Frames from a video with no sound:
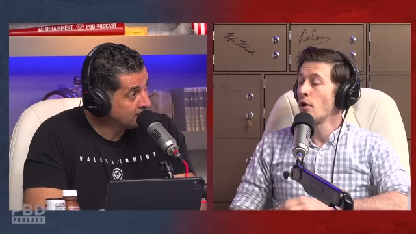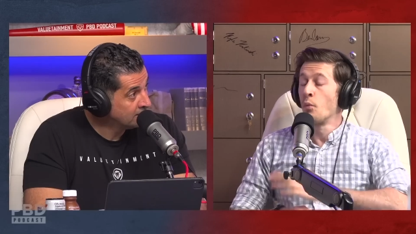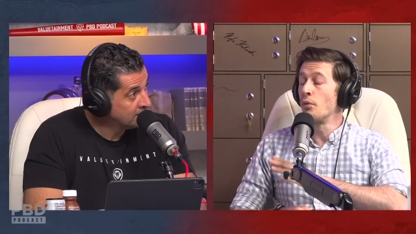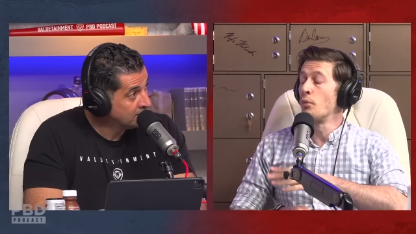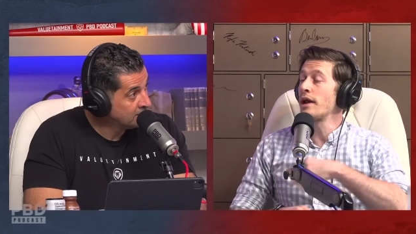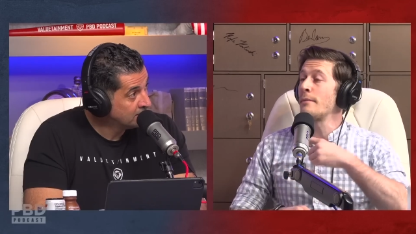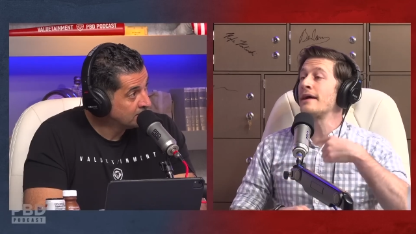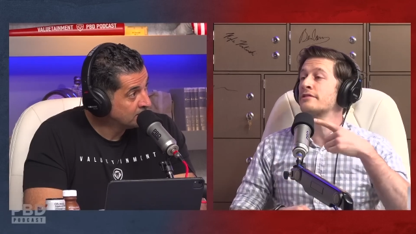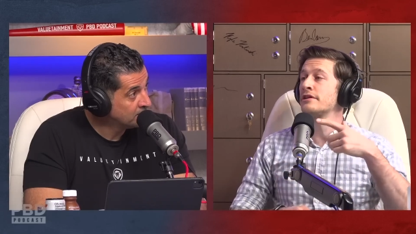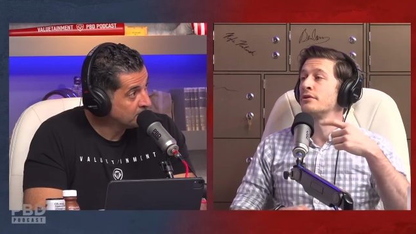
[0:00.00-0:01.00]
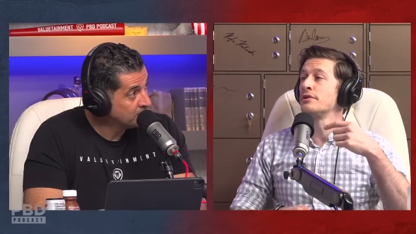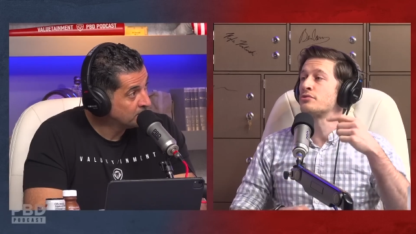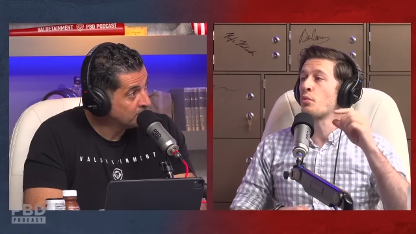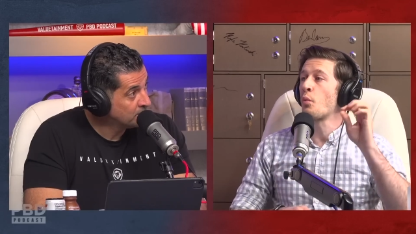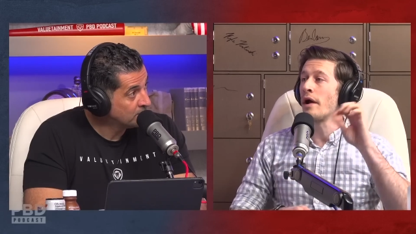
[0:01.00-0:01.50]
Speaker 1: What I'm asking you
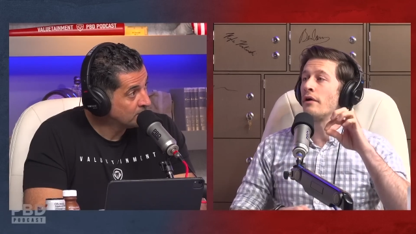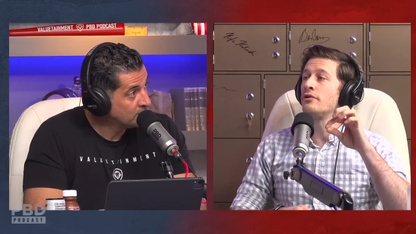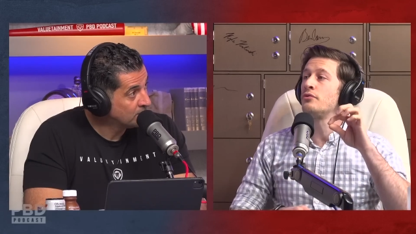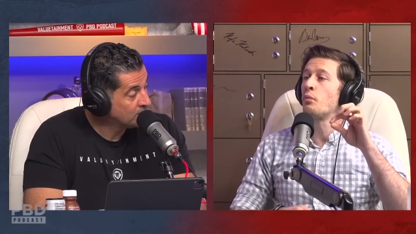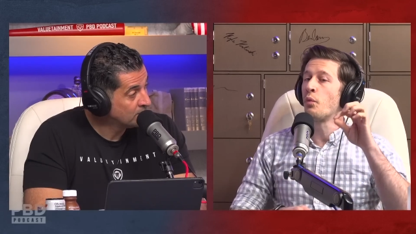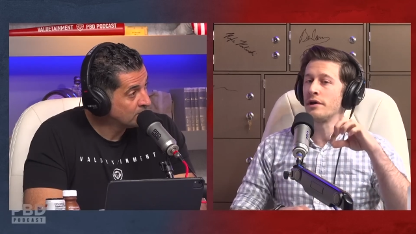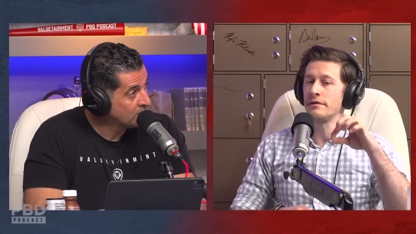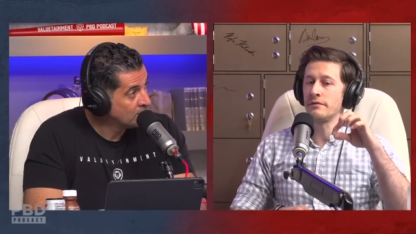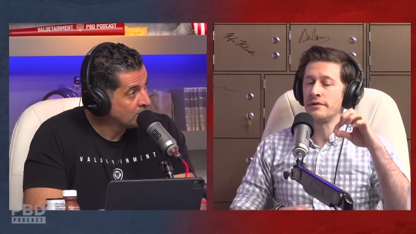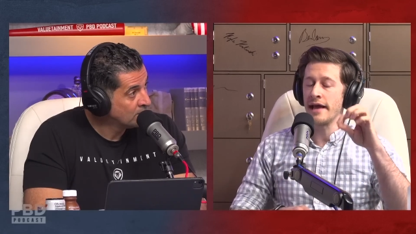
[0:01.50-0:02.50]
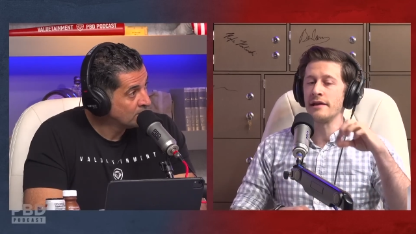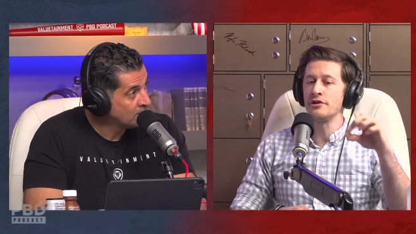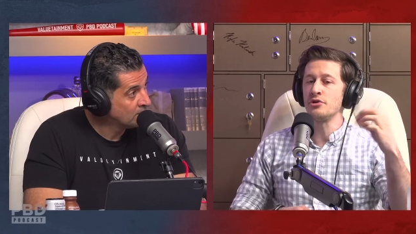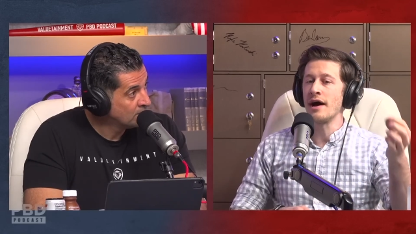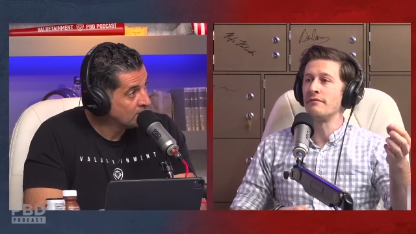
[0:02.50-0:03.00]
is what
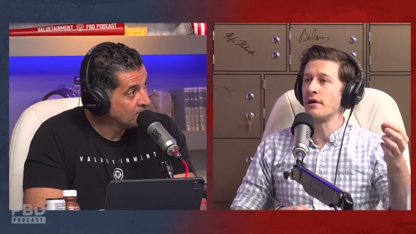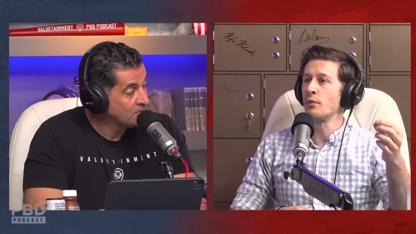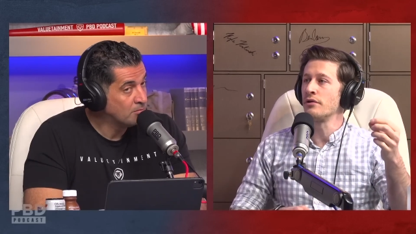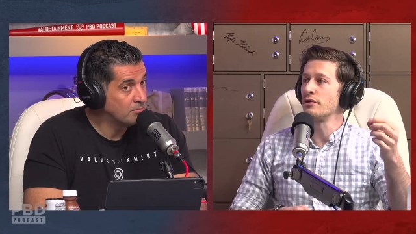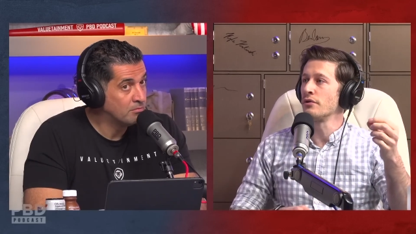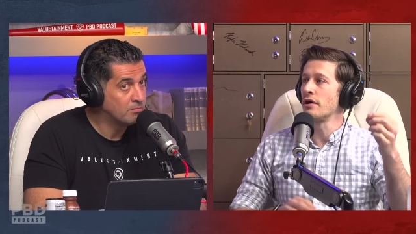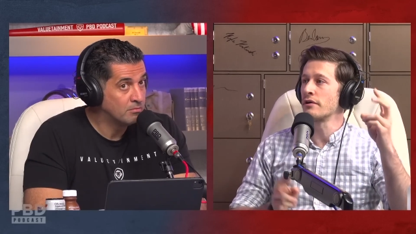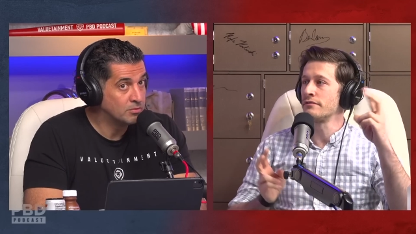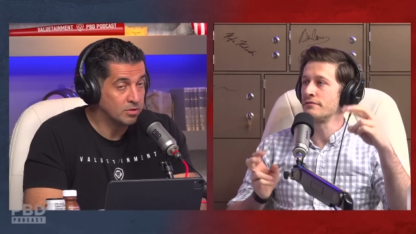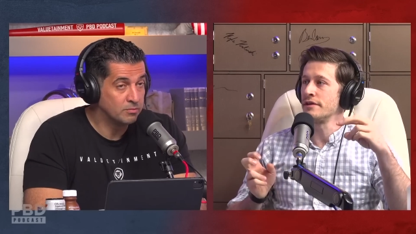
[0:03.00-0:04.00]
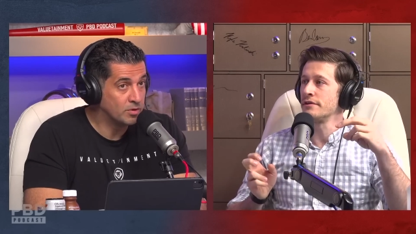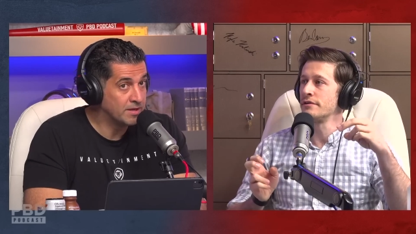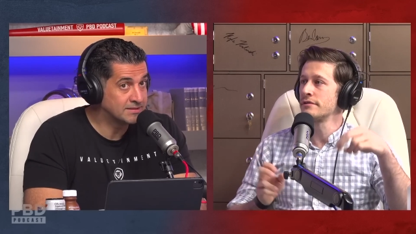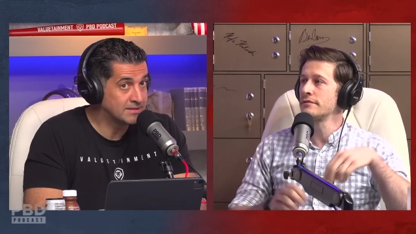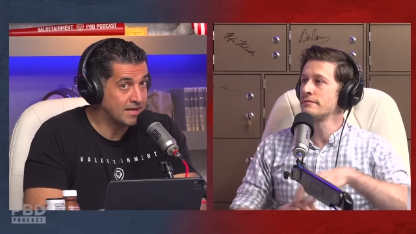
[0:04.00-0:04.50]
data do you have that we are no longer
Speaker 2: feared? Well,
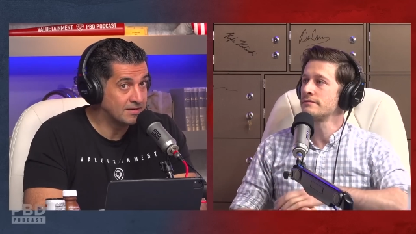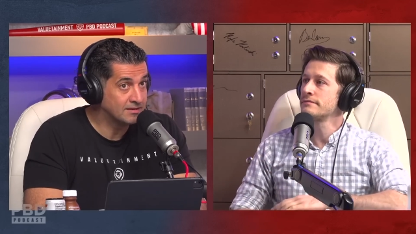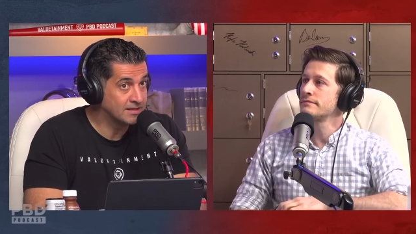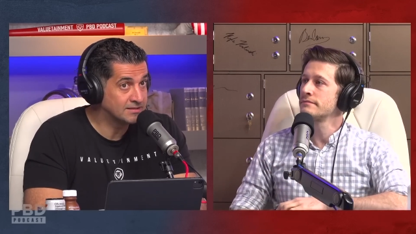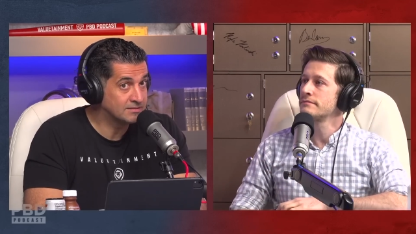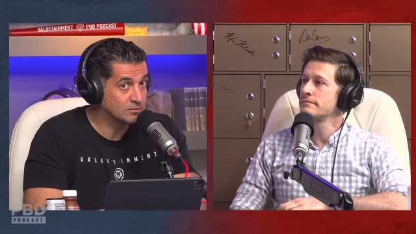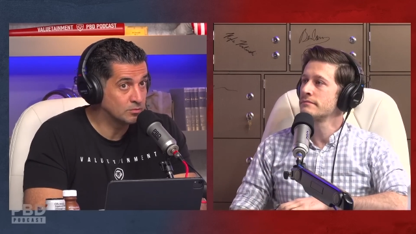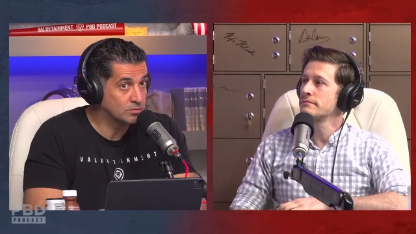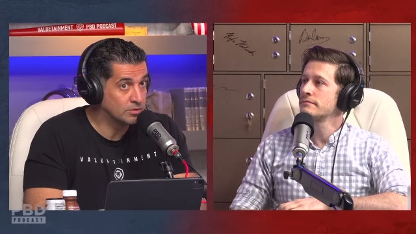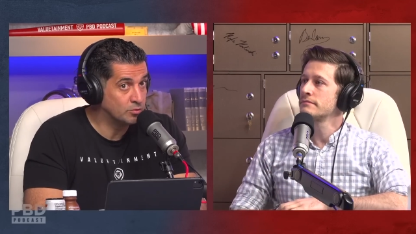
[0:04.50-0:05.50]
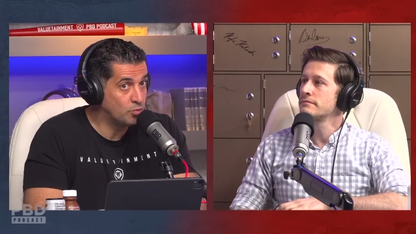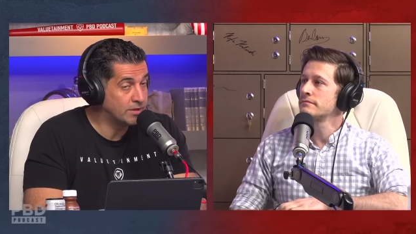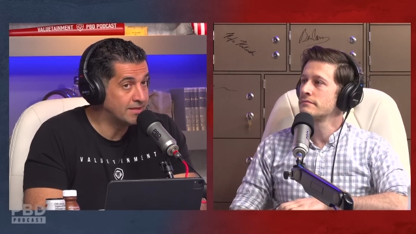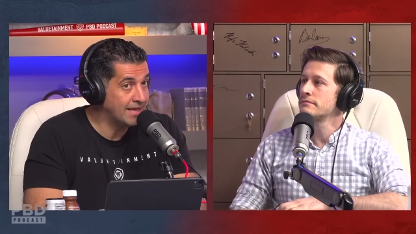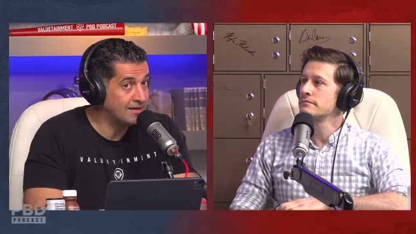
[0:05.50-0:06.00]
that's not it. That's
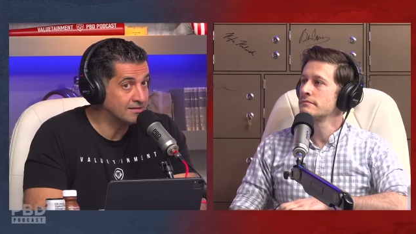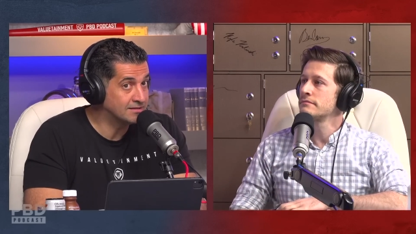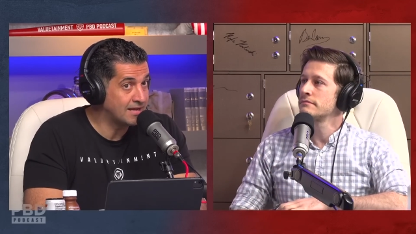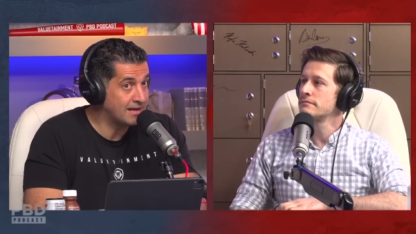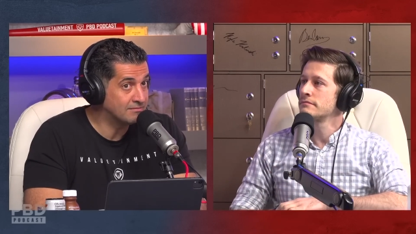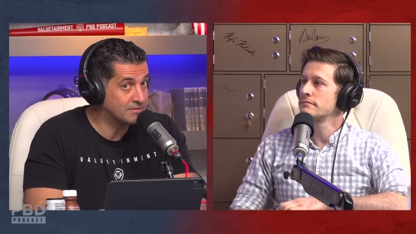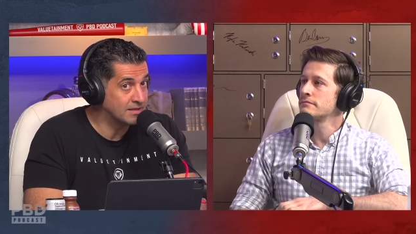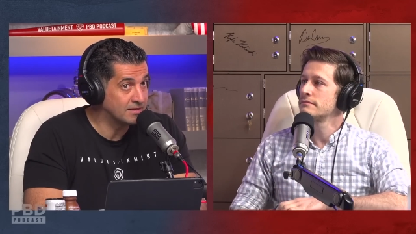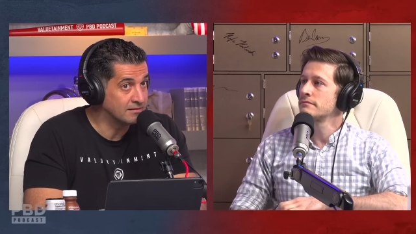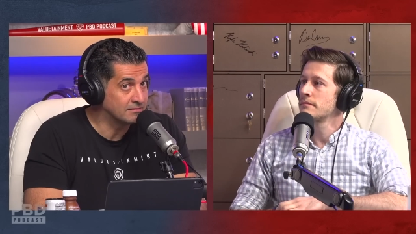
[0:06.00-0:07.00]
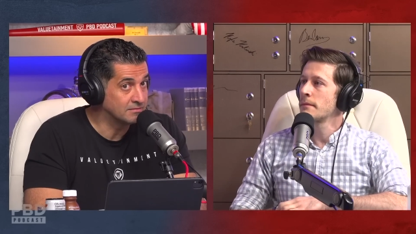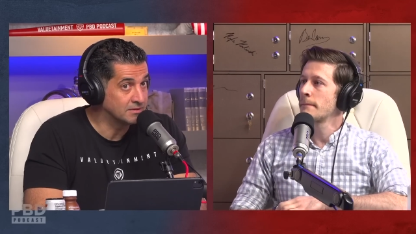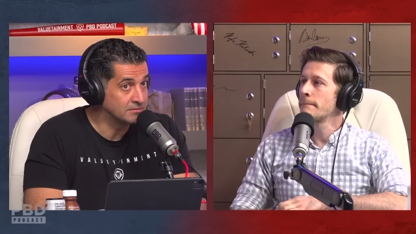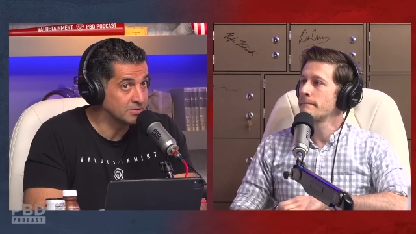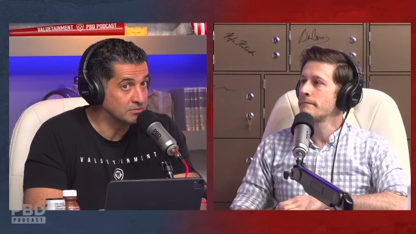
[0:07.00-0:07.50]
what data is not
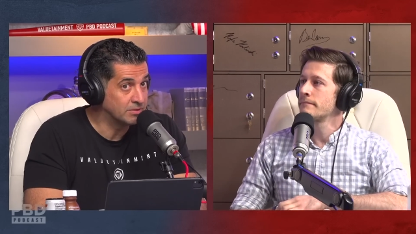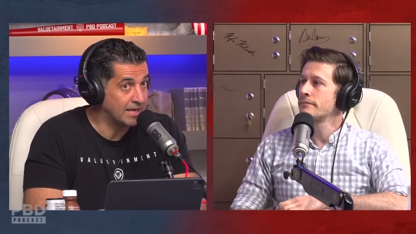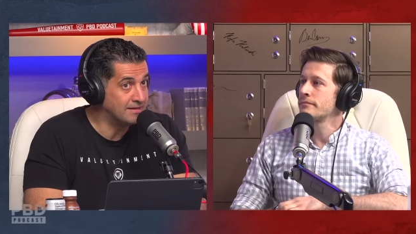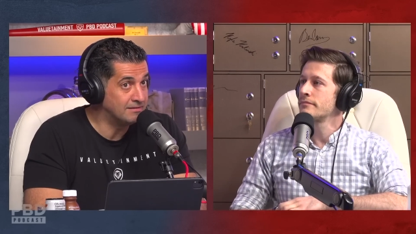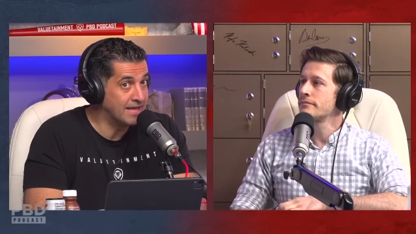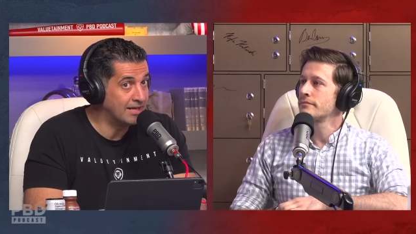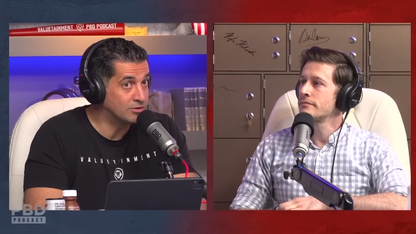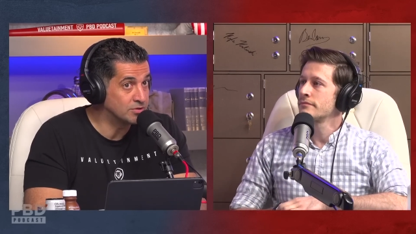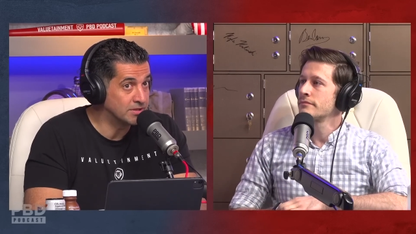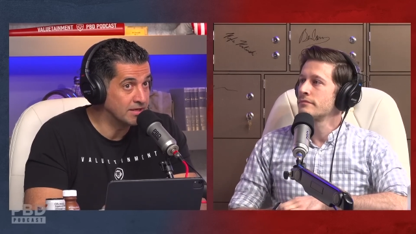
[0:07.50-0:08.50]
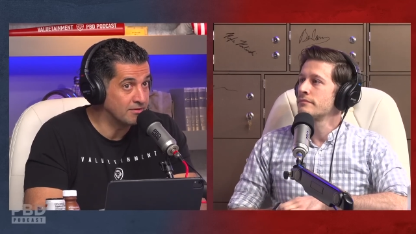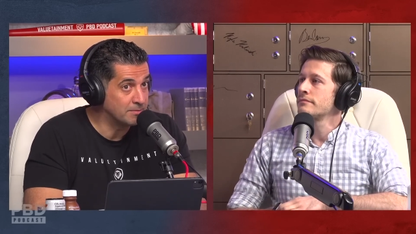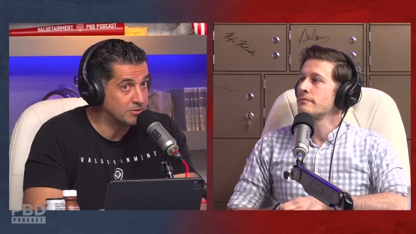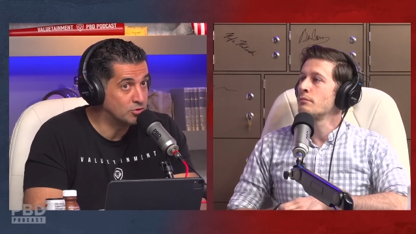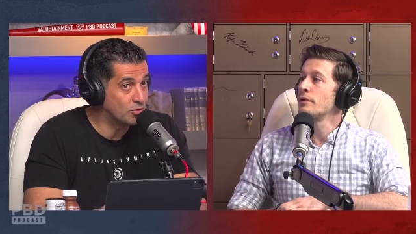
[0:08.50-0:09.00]
any data to give.
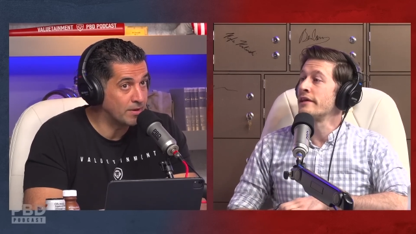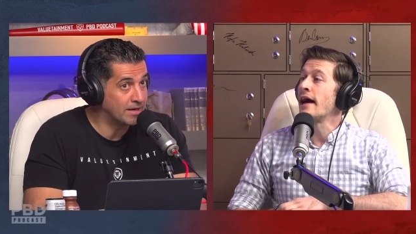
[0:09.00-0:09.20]
I mean, during well,